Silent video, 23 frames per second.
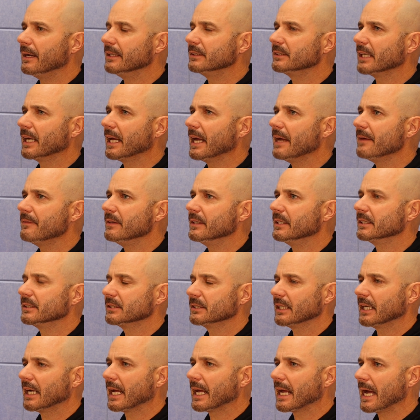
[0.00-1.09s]
all the time. It's a heaviness
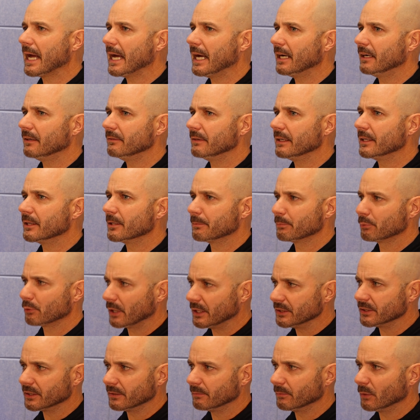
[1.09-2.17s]
that I have in the
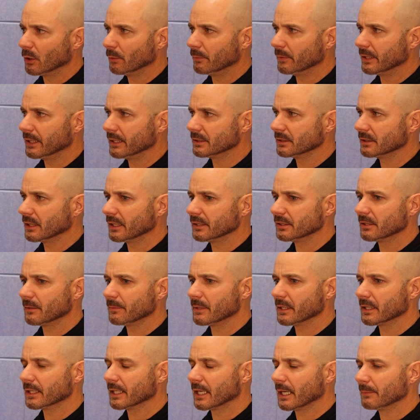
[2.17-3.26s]
present moment. It's not
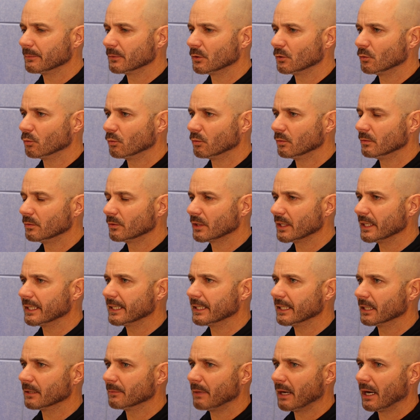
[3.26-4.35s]
something that I'm
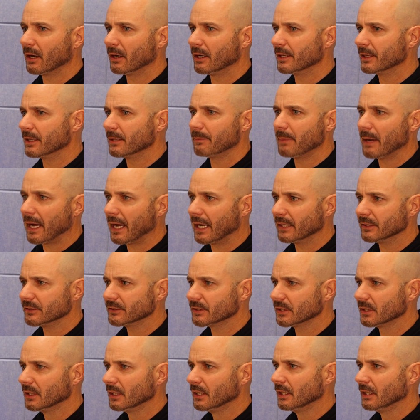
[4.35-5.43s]
thinking about in the past,